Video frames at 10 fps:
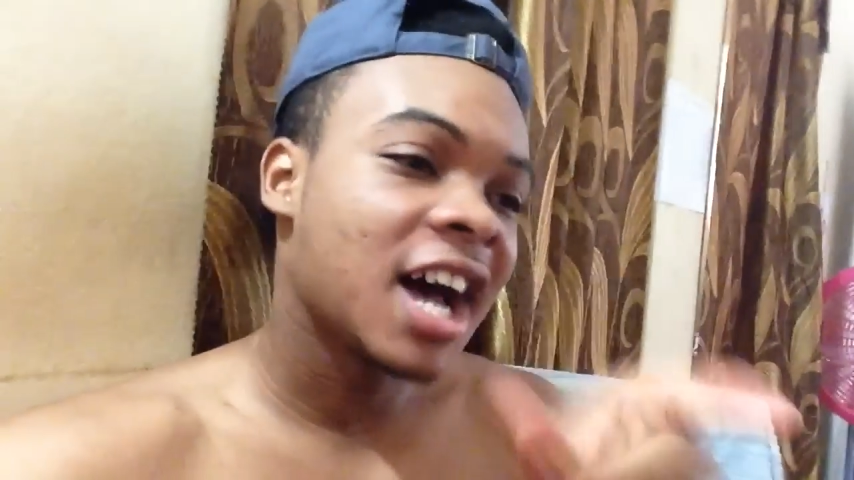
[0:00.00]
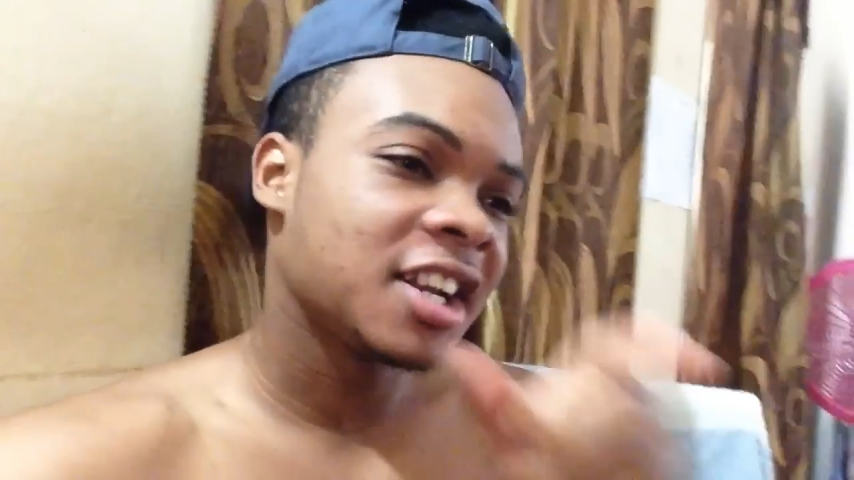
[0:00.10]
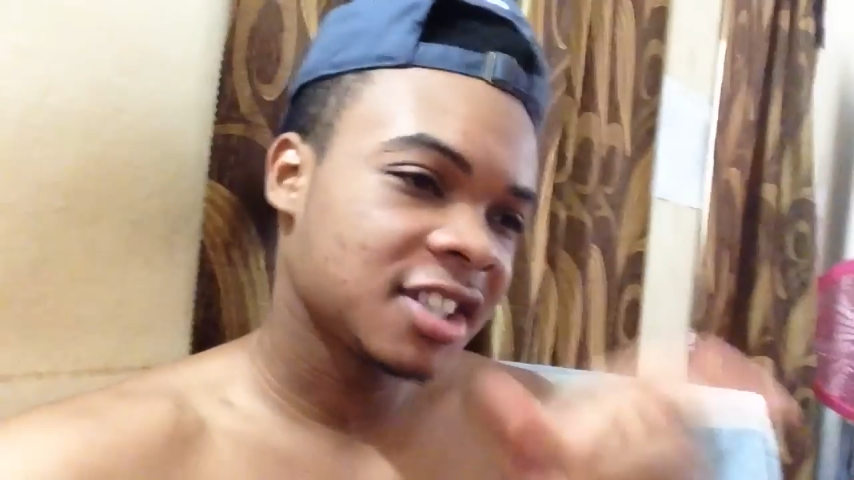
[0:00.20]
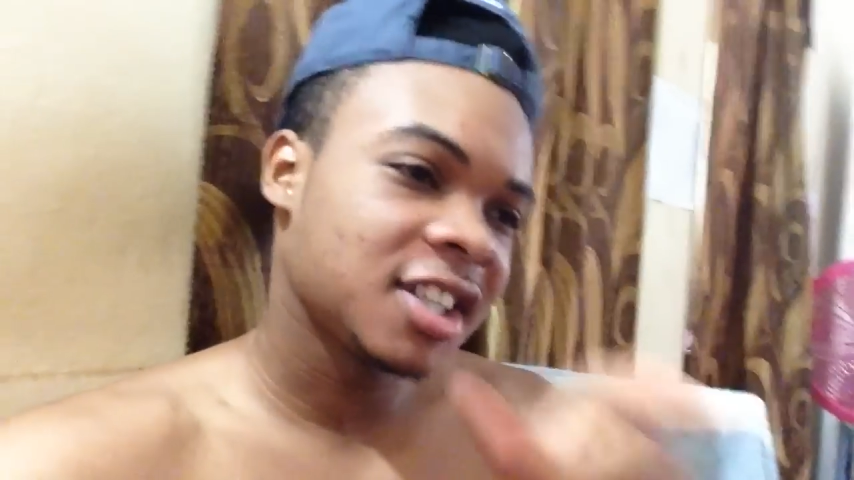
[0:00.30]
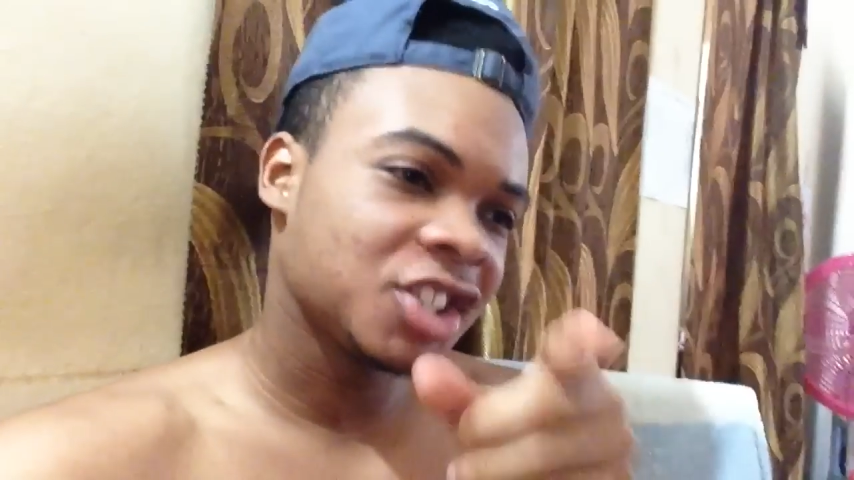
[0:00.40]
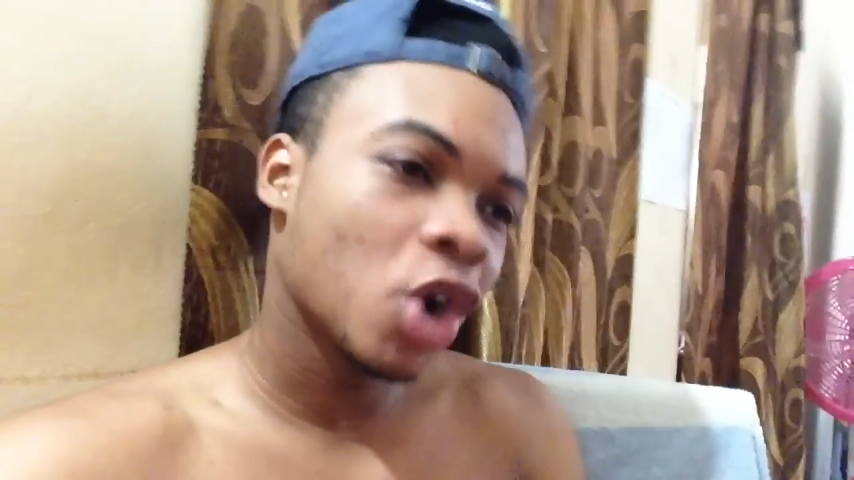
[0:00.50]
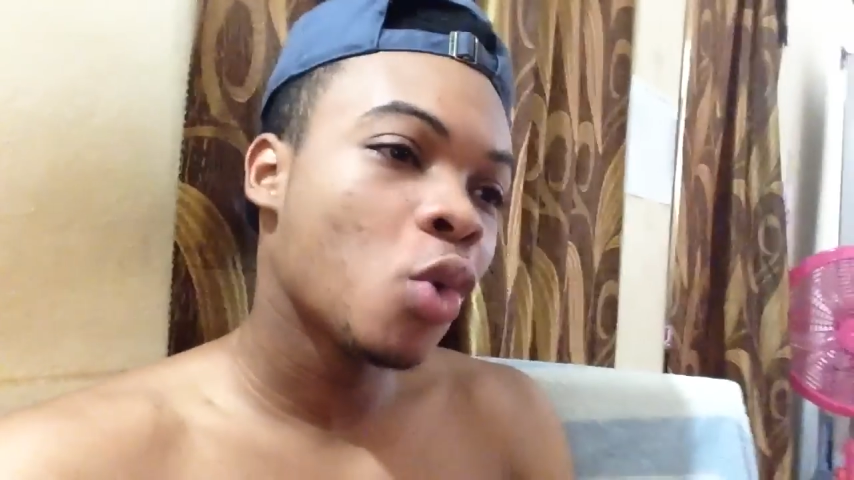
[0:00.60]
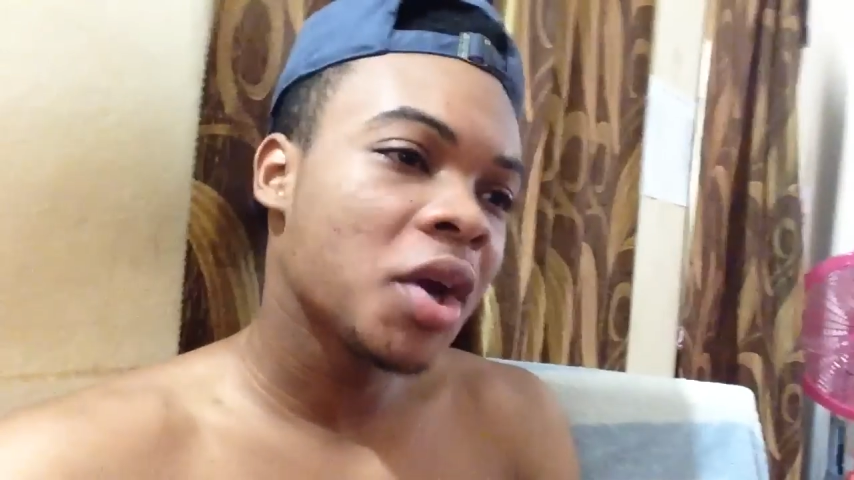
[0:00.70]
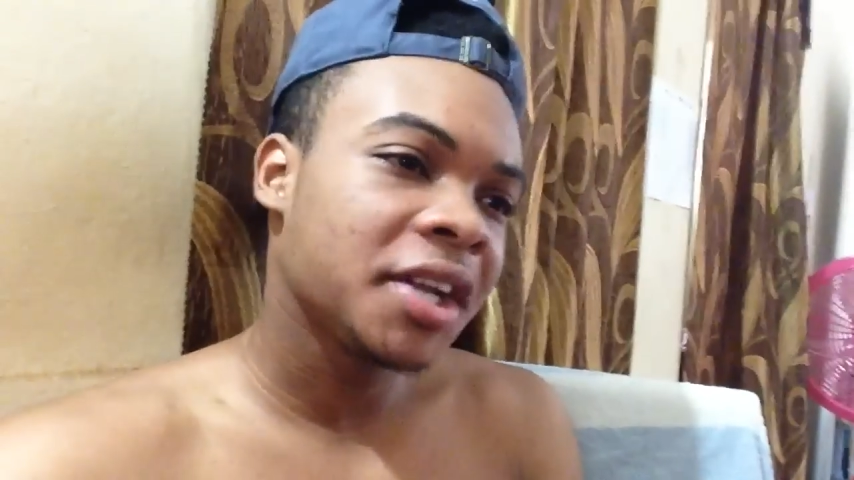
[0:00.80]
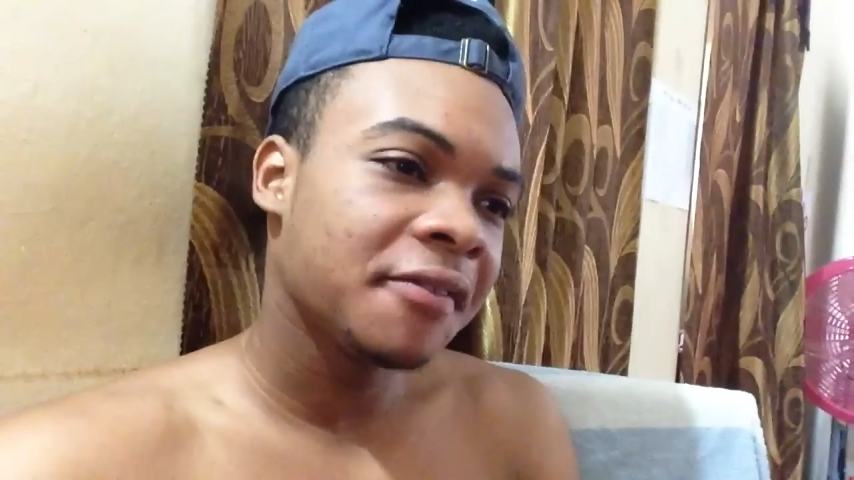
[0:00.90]
Anastasia
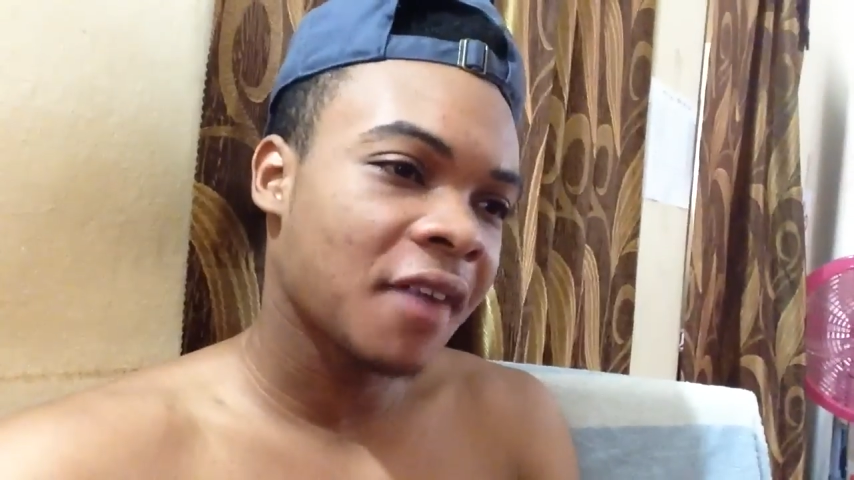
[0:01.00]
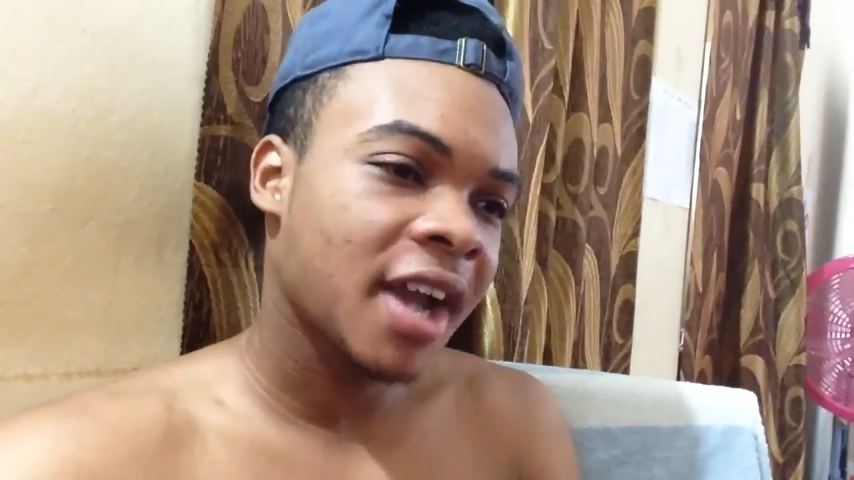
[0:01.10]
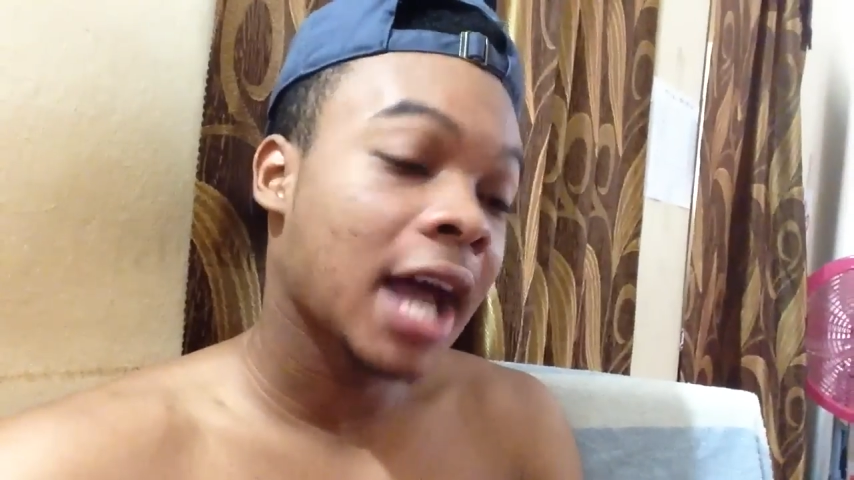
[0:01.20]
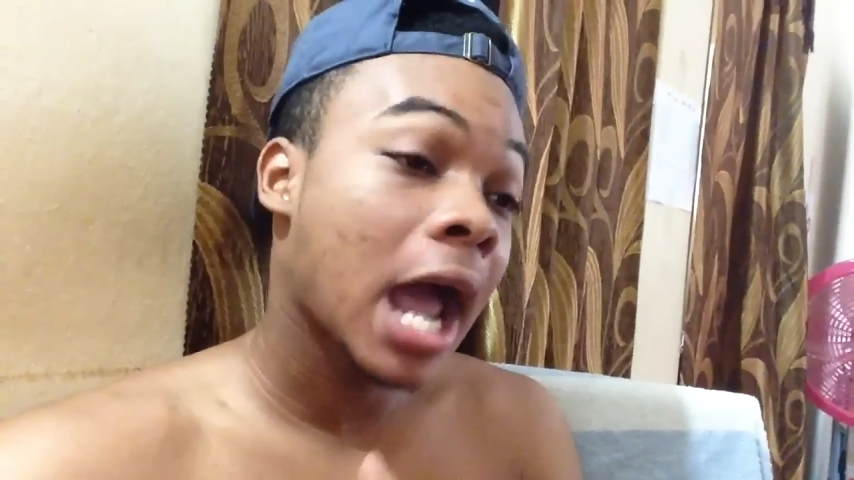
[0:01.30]
who win the fight.